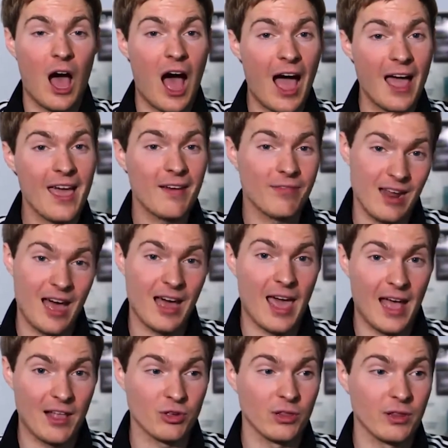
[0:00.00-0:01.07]
I have not
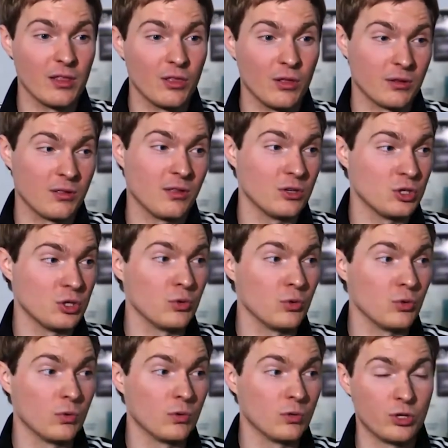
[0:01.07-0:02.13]
actually looked
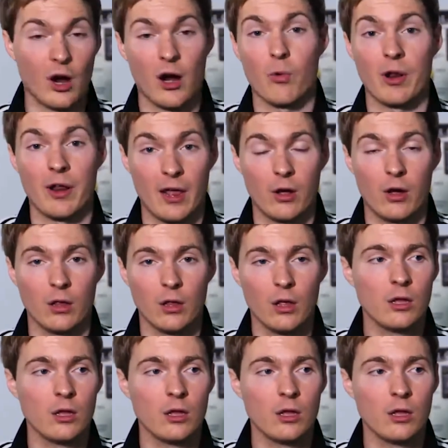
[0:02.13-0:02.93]
into Darwin at all.